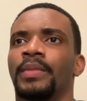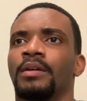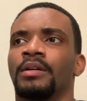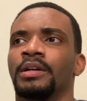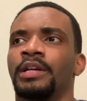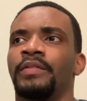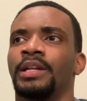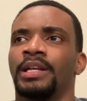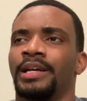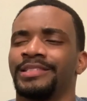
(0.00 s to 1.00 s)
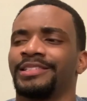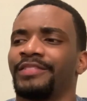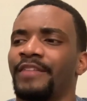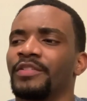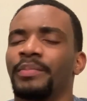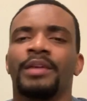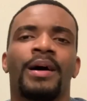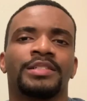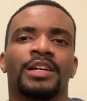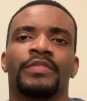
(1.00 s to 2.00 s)
or even it doesn't even have to be
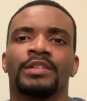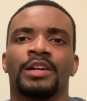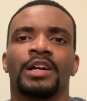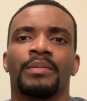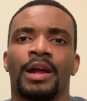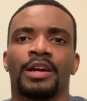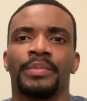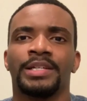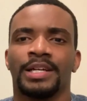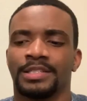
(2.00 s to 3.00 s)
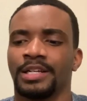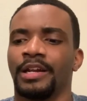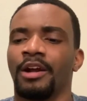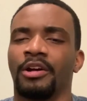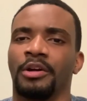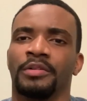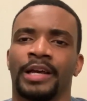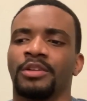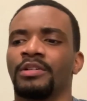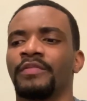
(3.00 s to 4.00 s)
about stuff you're learning about. It could be a scenario. Like
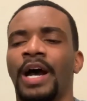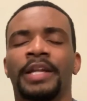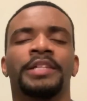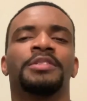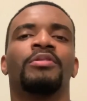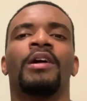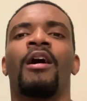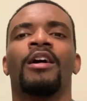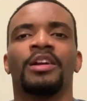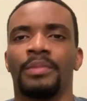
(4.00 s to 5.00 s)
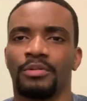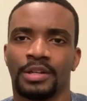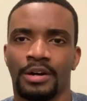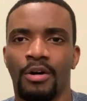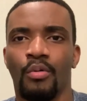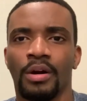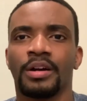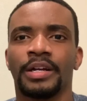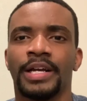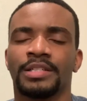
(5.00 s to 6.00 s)
you could have gotten into an argument with a coworker
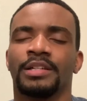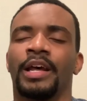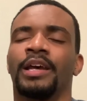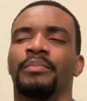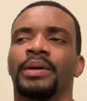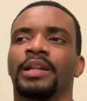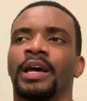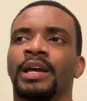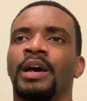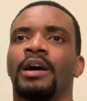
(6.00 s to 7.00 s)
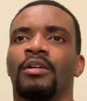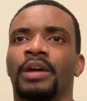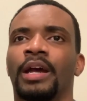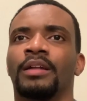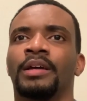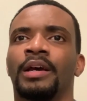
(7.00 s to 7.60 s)
yesterday and been like, okay,